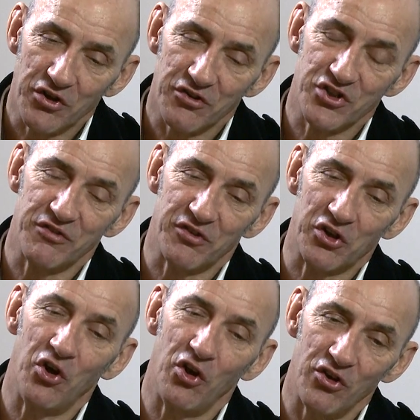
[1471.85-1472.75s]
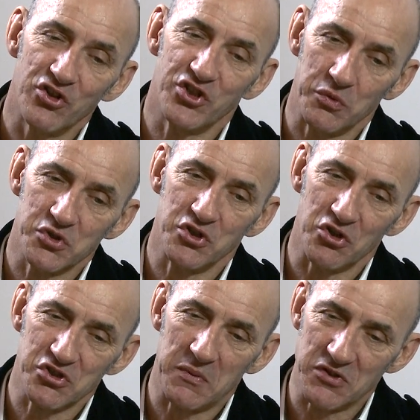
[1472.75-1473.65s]
She forgot that she was
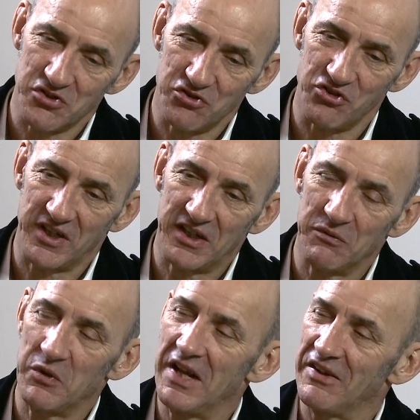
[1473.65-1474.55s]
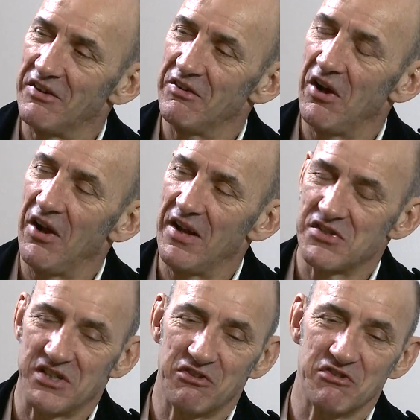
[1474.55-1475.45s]
not supposed to drink, and we had our
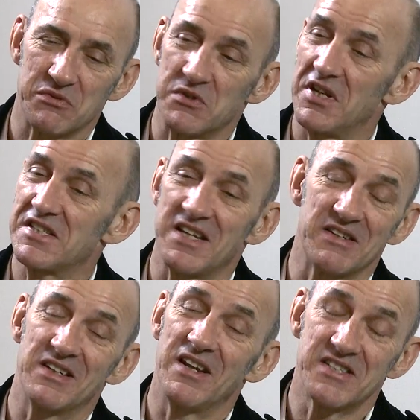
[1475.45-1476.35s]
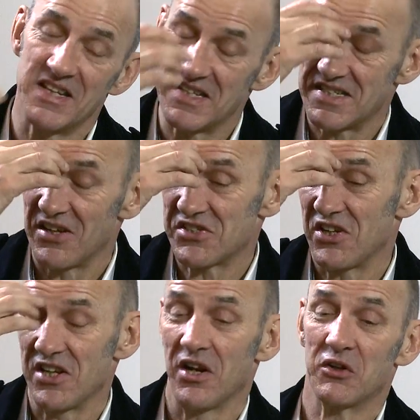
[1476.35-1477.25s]
house in Christmas. I said this last
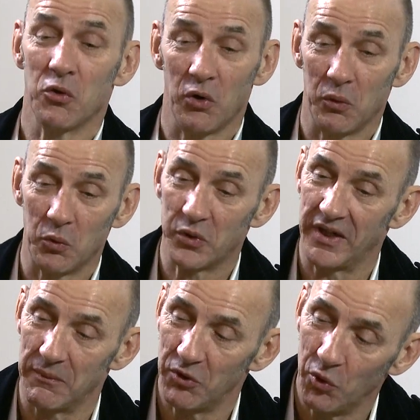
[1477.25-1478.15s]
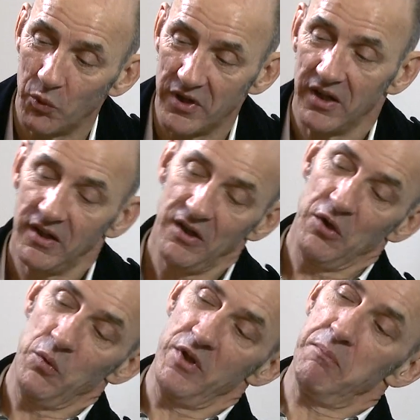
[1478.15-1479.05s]
night. I caught her walking up the hall with
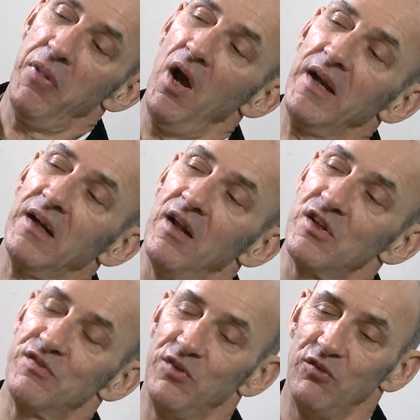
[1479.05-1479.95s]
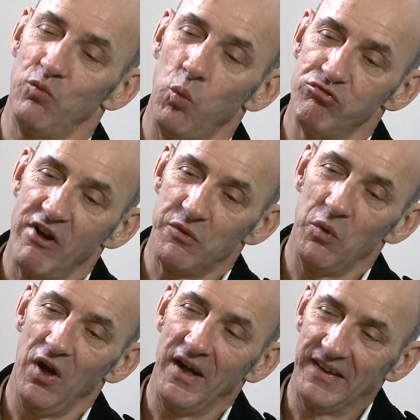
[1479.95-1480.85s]
a pint glass full of red
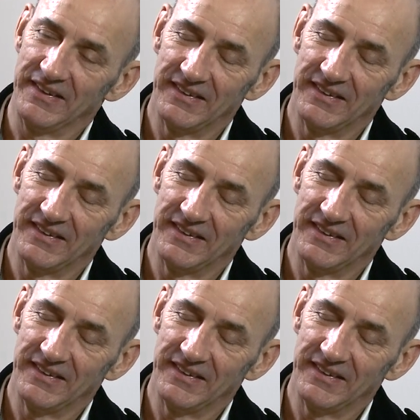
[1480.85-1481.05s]
wine.